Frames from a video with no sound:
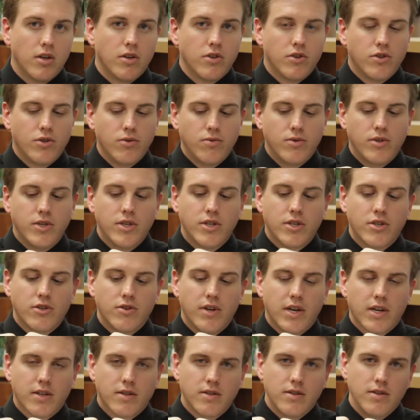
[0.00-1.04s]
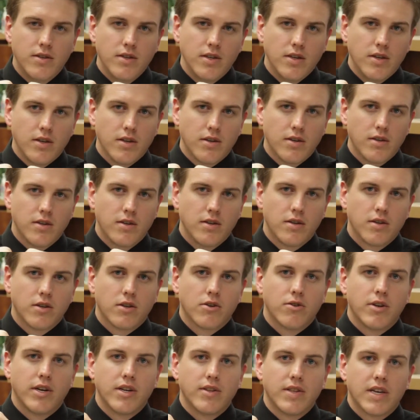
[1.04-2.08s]
to distract the knee,
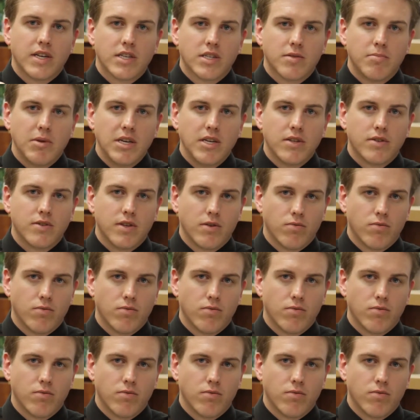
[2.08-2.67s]
creating that space